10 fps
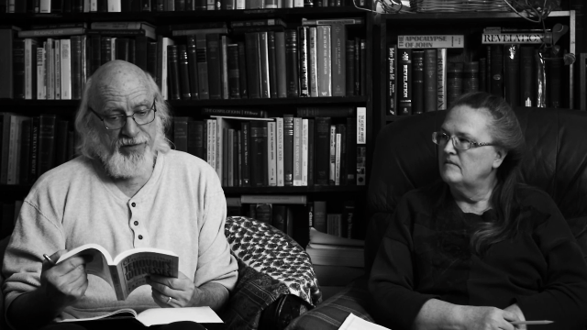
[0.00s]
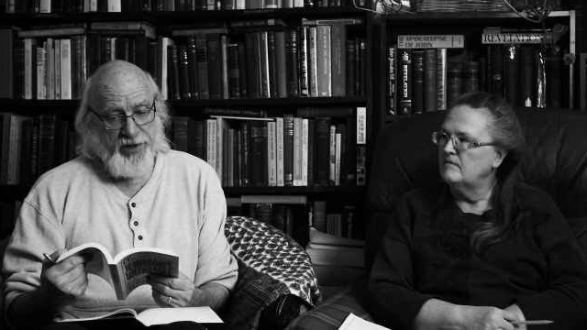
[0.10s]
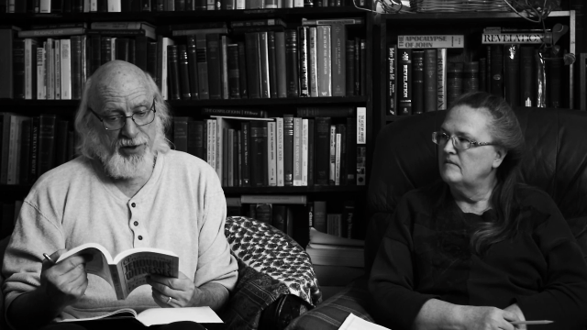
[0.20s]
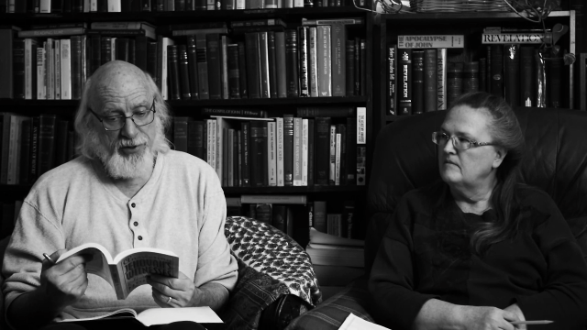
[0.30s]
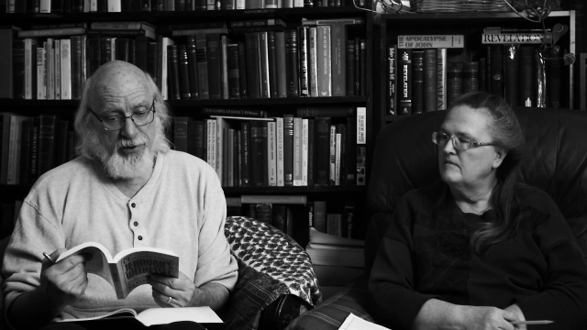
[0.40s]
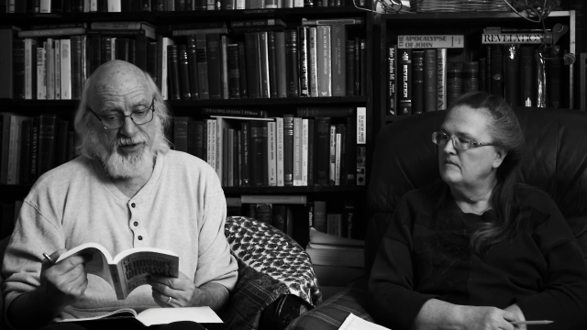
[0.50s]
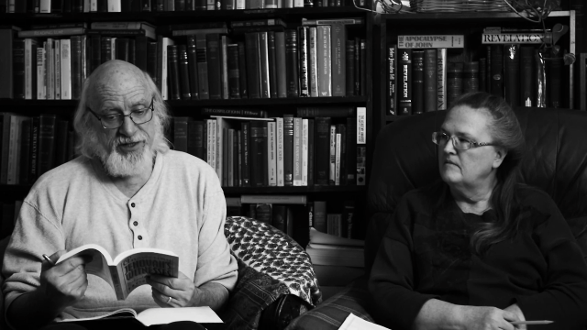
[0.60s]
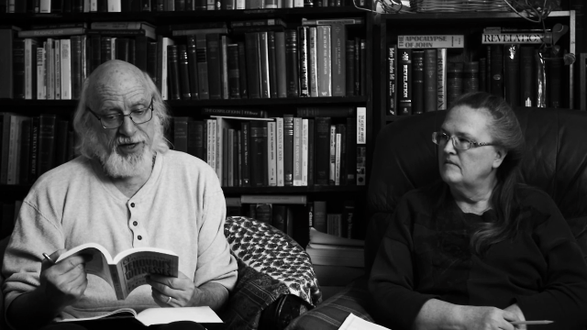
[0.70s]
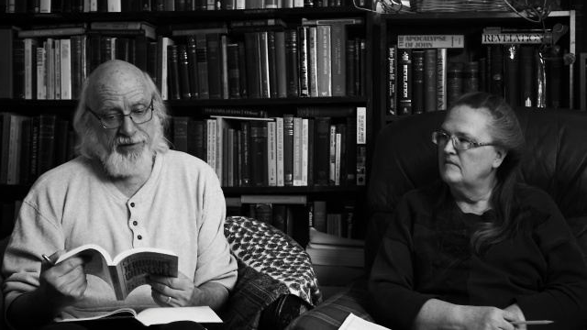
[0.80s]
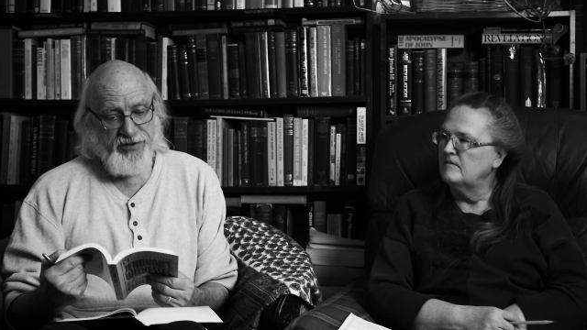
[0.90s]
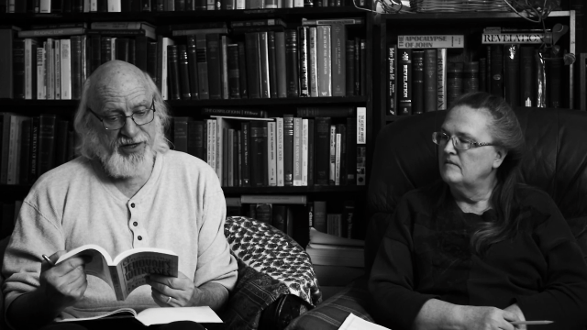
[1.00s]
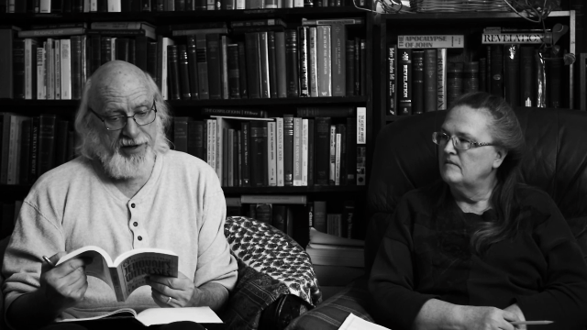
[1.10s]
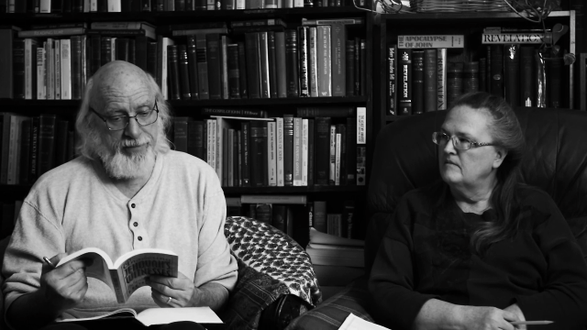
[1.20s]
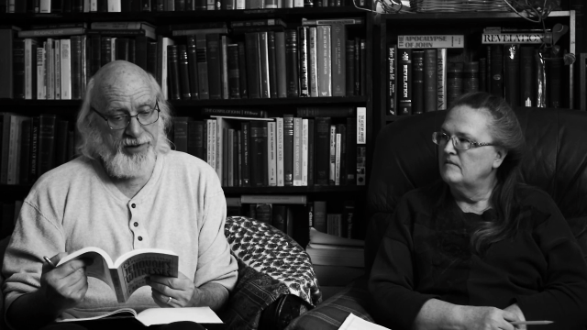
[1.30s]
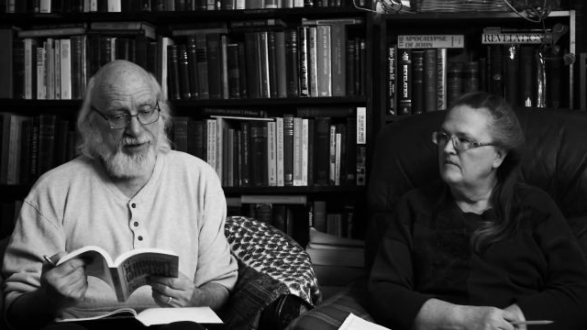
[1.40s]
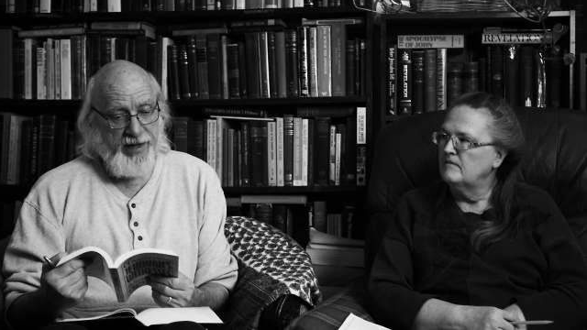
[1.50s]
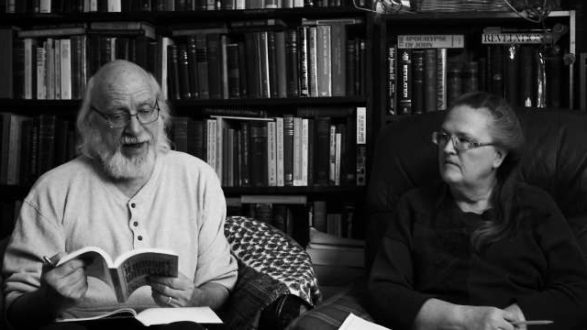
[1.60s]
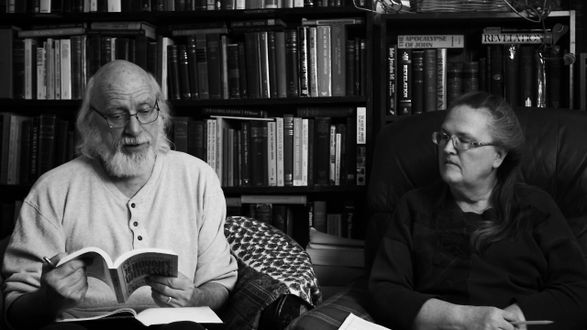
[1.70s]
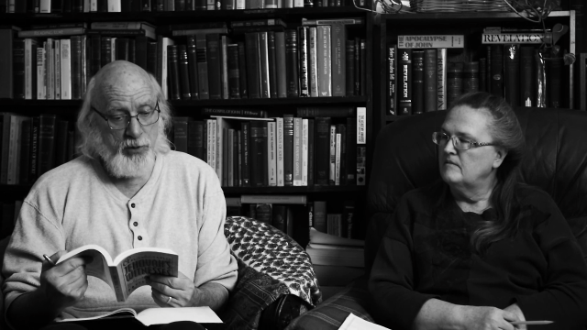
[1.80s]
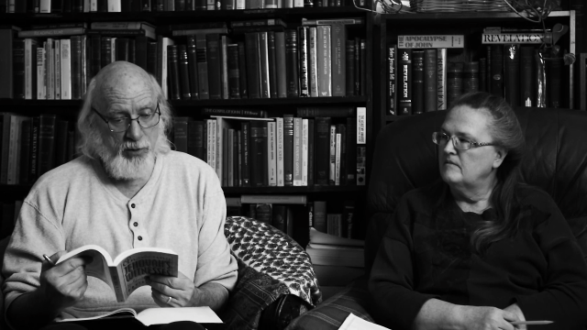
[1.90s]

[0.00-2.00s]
Speaker 1: The authoritative statement that,